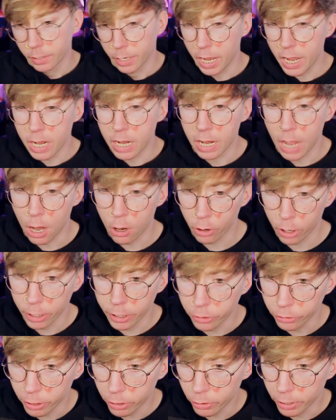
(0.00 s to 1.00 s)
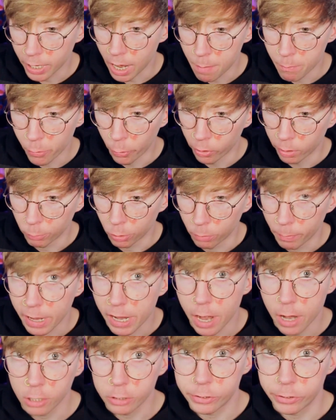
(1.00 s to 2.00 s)
Hey, how are you doing? I'm normal. My
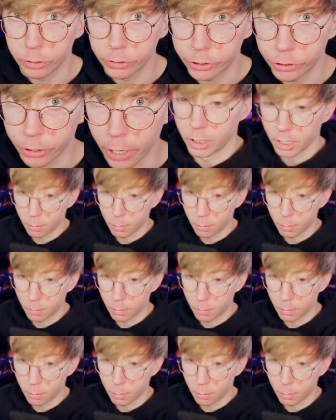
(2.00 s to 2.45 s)
hair's so straight.